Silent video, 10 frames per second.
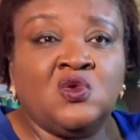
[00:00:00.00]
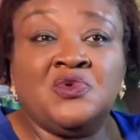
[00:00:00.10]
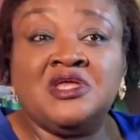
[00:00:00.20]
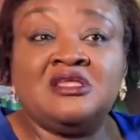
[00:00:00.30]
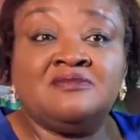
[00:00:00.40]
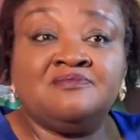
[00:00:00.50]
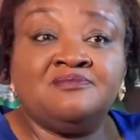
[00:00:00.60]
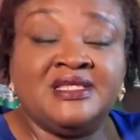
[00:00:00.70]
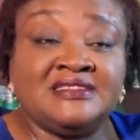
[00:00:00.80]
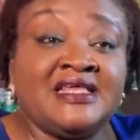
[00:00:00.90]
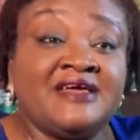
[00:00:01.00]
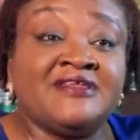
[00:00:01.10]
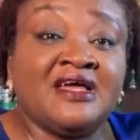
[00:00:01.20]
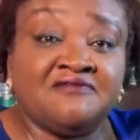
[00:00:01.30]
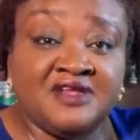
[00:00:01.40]
We need places like
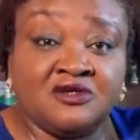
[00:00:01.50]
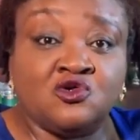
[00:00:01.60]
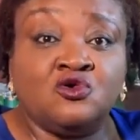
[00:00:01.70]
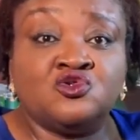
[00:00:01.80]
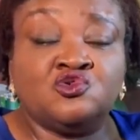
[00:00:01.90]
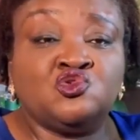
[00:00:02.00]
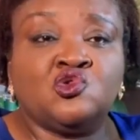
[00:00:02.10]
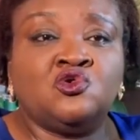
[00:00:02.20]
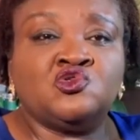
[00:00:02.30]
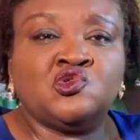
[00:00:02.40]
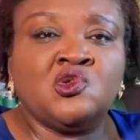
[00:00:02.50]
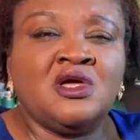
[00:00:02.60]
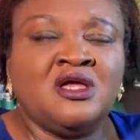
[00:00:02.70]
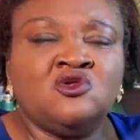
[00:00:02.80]
NAFDAC also to also